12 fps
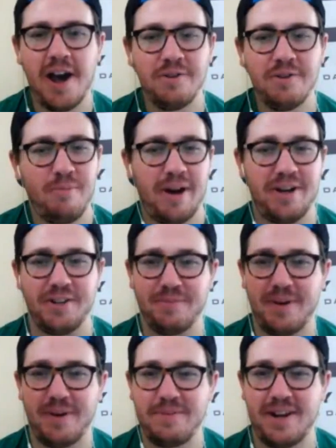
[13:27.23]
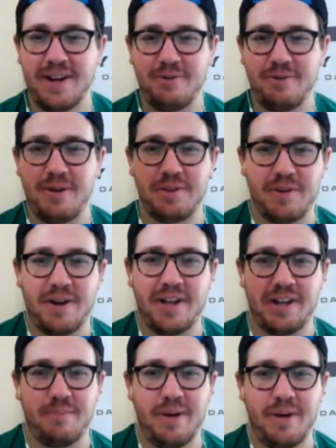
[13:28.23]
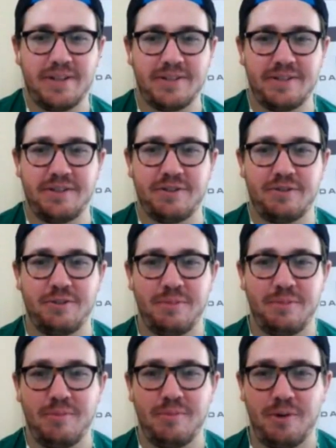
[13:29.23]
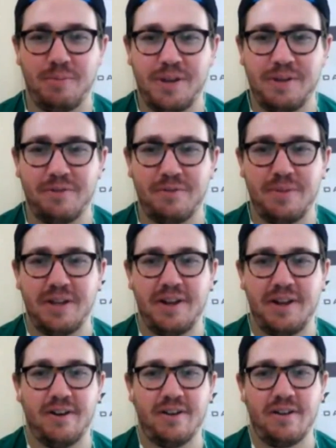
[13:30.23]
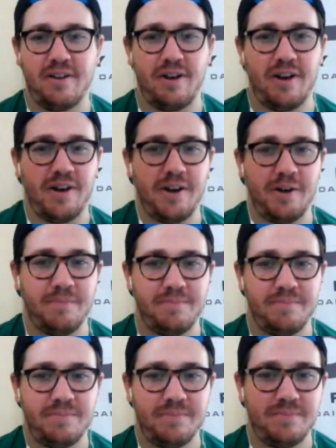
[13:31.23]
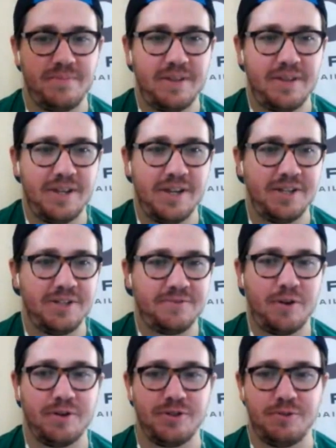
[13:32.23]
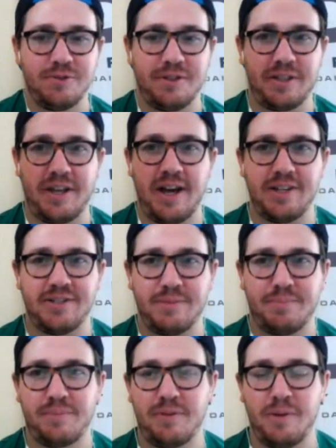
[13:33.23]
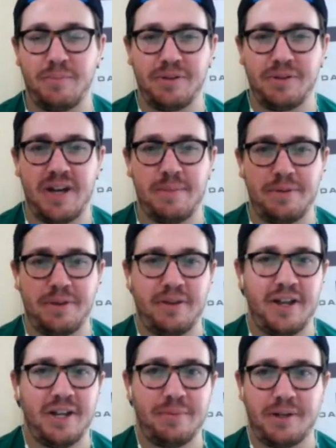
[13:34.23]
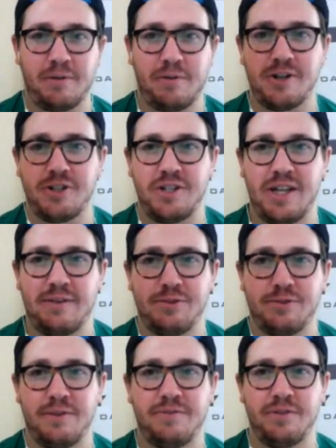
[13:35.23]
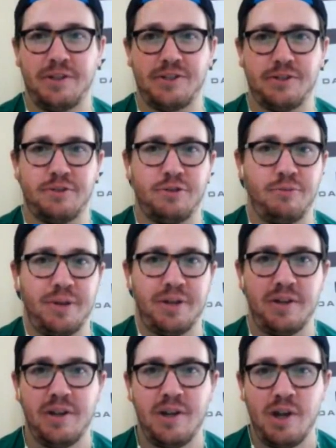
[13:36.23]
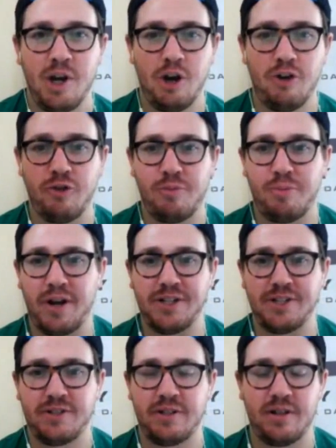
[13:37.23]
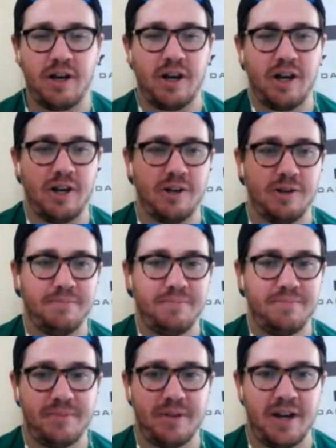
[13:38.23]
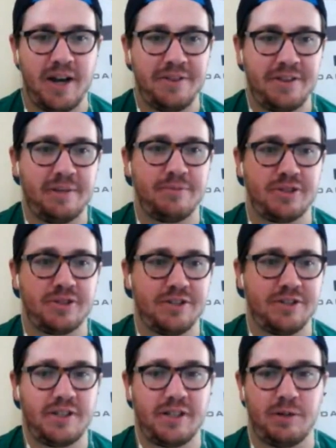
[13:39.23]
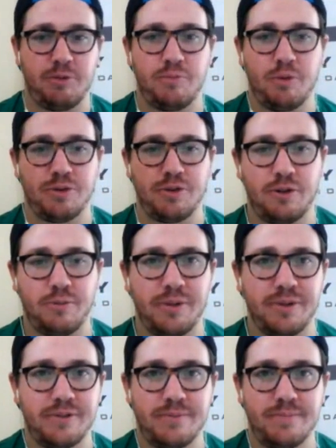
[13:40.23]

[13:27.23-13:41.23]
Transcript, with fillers: don't mind them. I mean, I don't mind the right-handed bats. I think they're a little bit more in play for me here. Um, as far as using the guys up up at the top of the lineup, like Rajai Davis, who I feel like is a little bit overpriced, um, I think I'm just kind of sticking with more tournaments.